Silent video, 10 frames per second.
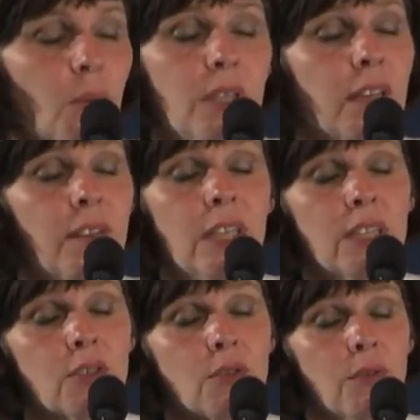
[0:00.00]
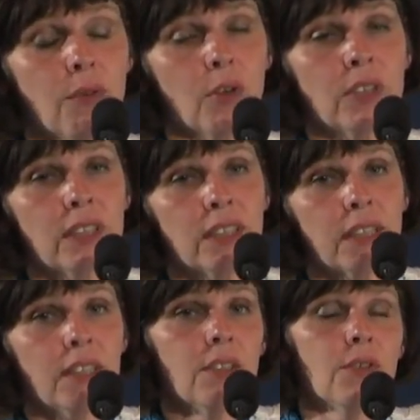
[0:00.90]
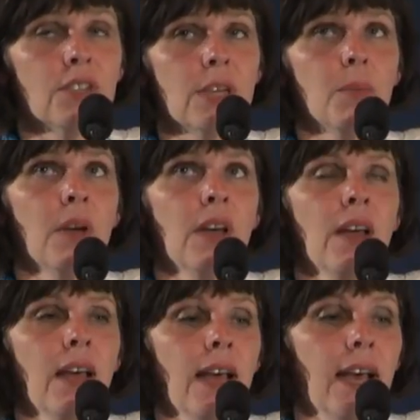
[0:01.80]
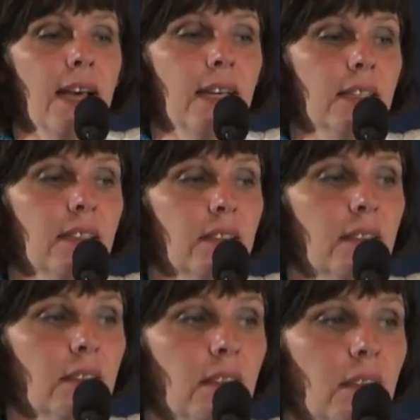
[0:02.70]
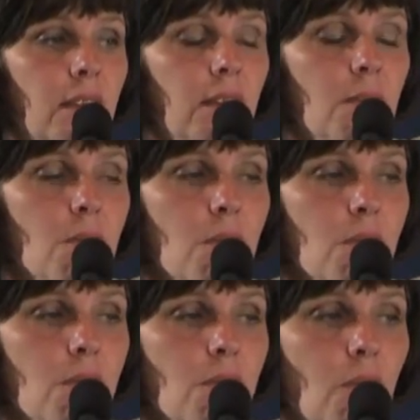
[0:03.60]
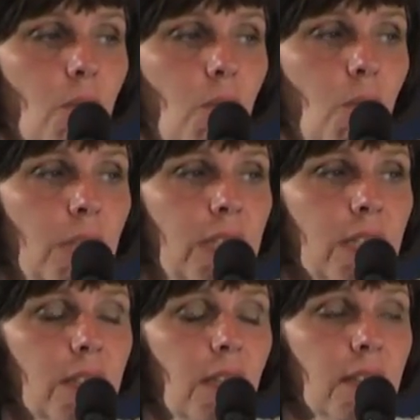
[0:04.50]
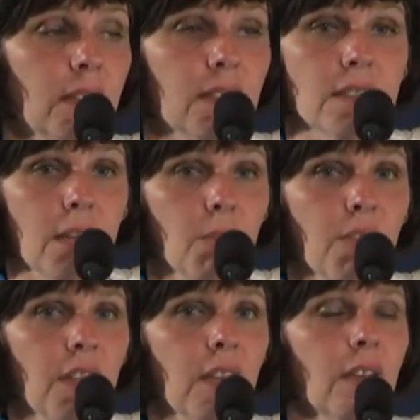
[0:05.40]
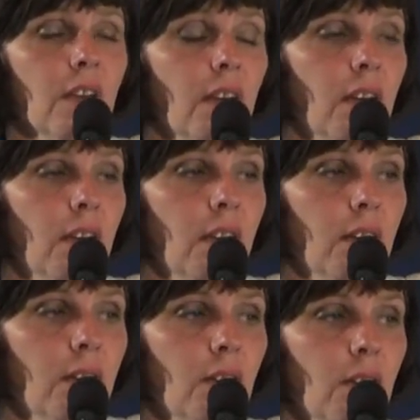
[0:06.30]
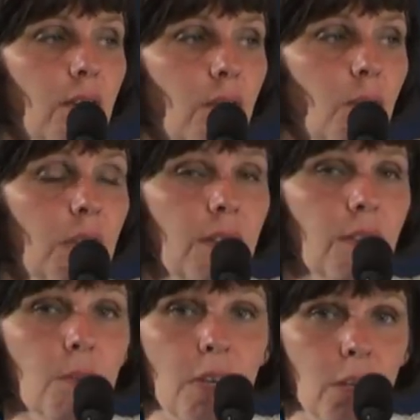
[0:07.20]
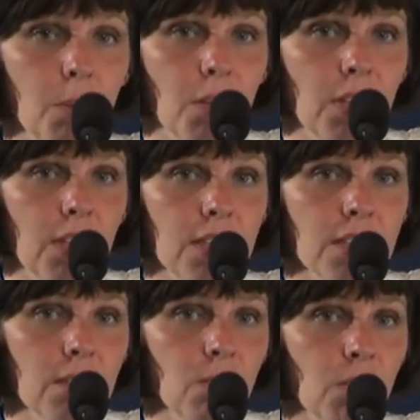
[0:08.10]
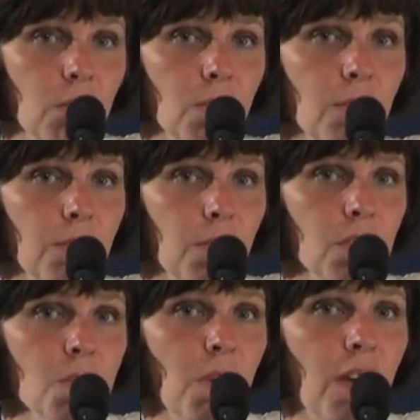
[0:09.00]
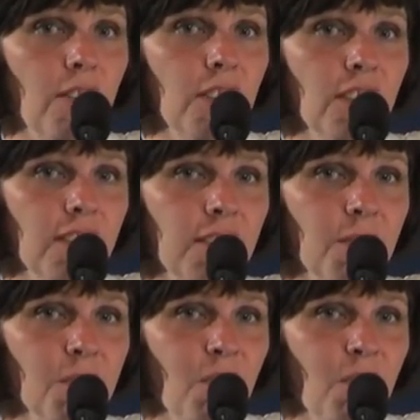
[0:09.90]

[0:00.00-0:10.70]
We didn't have any leaders. We rotated leadership, and I did the same thing with the Pirate Party in Iceland. We were the first pirates